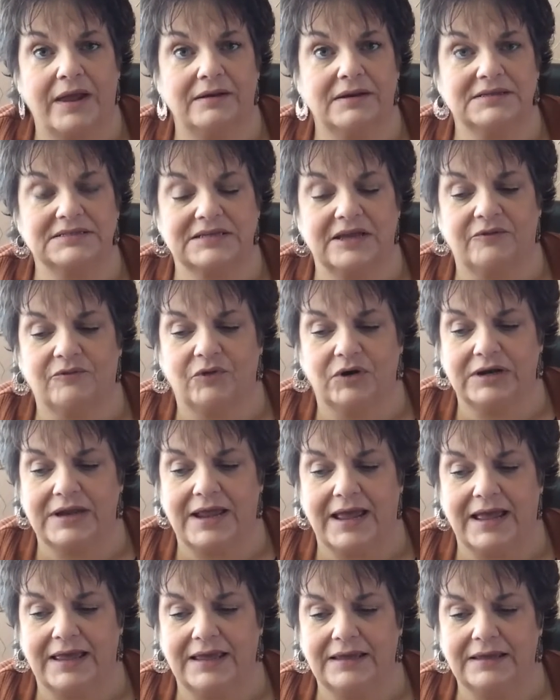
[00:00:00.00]
us every
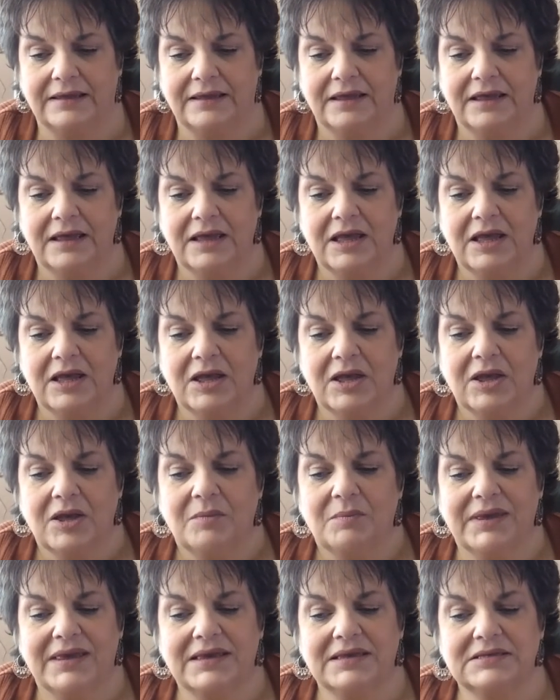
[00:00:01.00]
day,
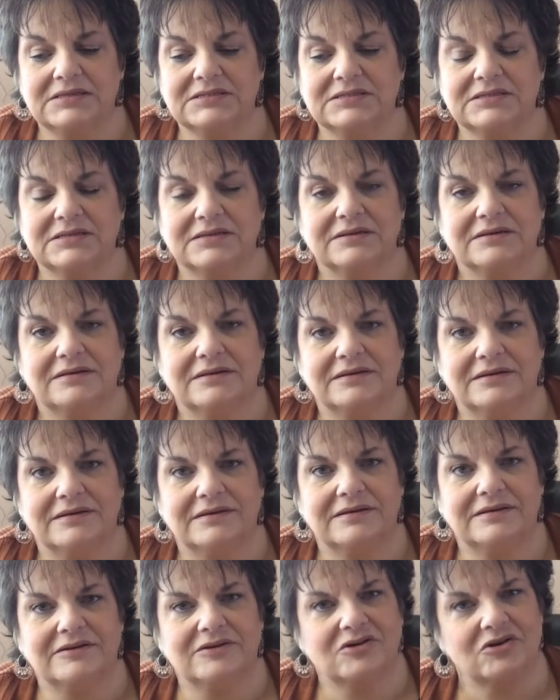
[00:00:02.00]
because
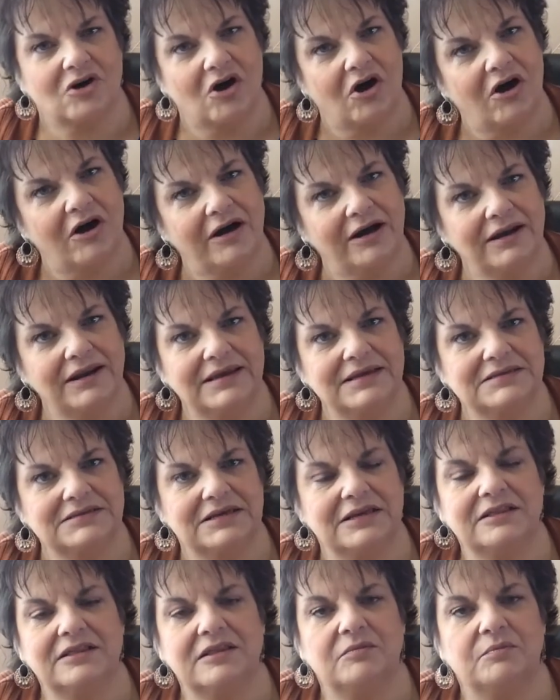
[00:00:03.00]
God is
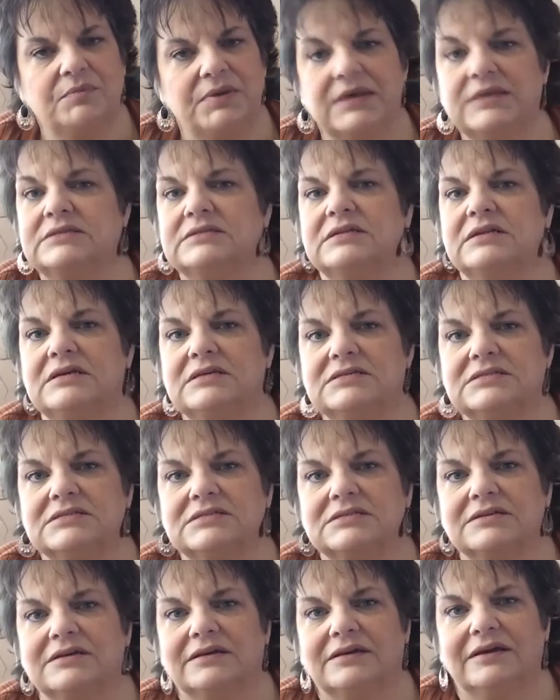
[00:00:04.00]
in the
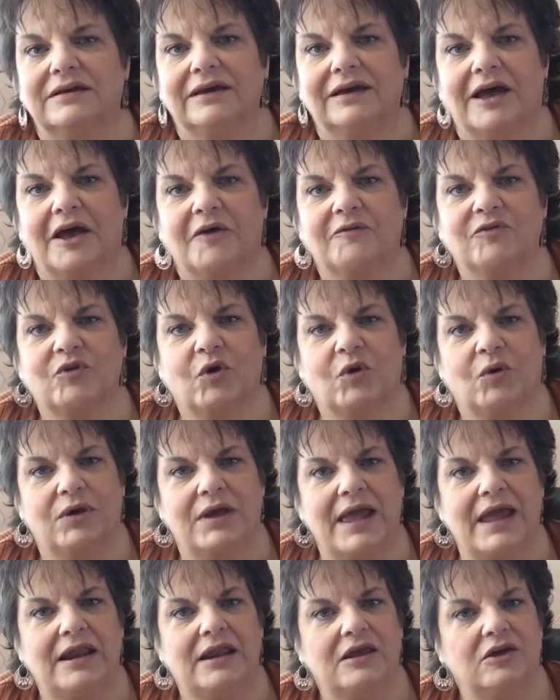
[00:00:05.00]
business of
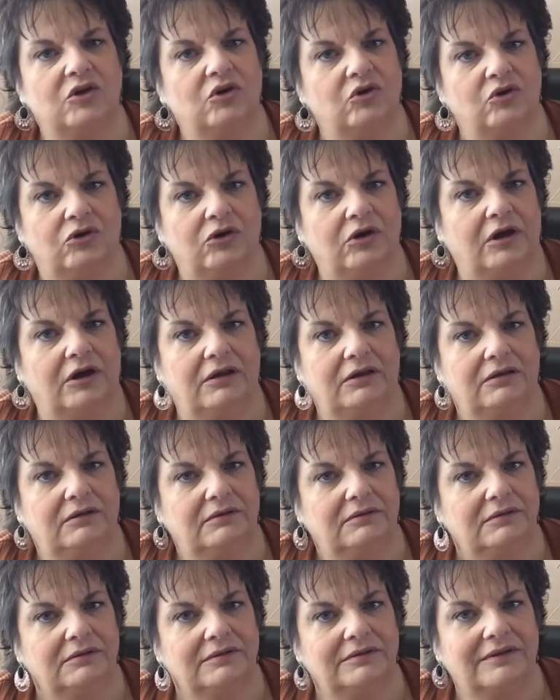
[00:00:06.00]
creating good
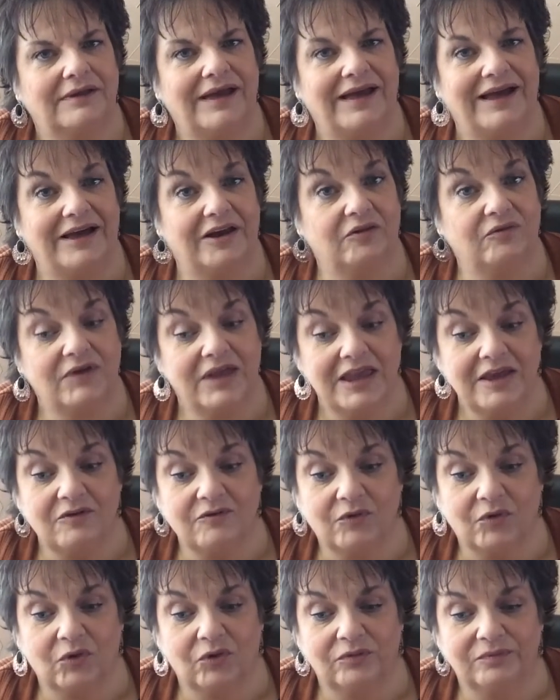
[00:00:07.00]
out of
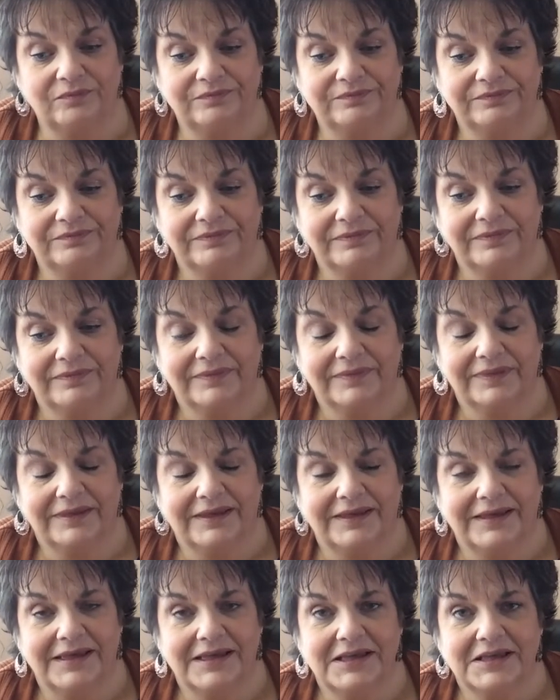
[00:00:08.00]
evil.
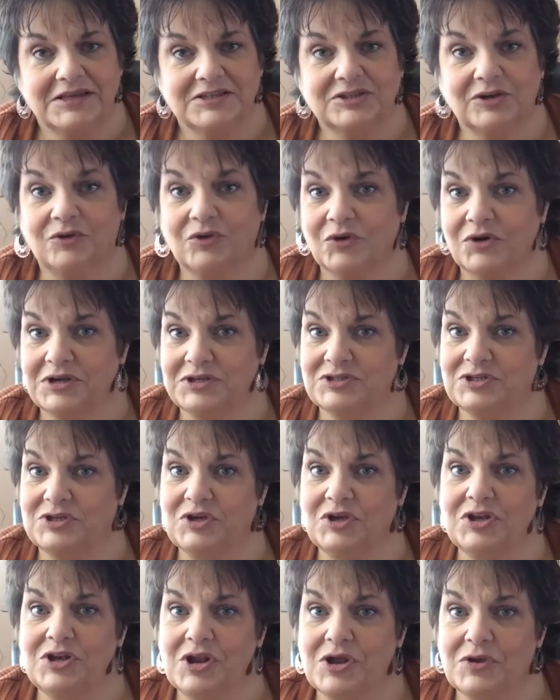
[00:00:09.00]
So there is
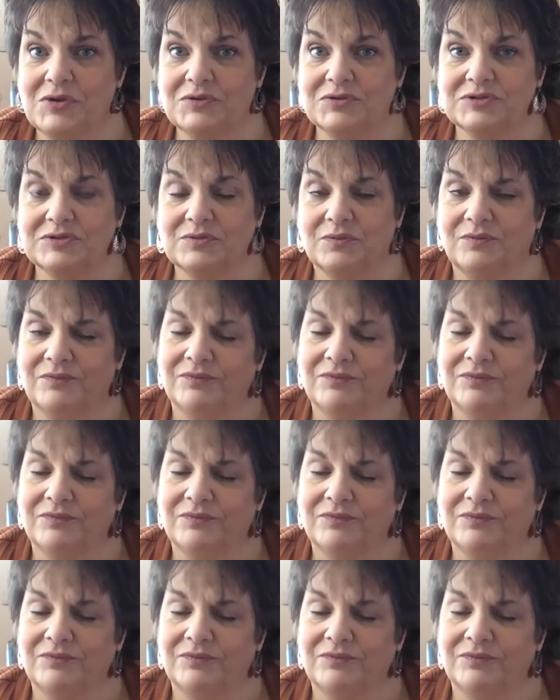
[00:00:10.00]
good news.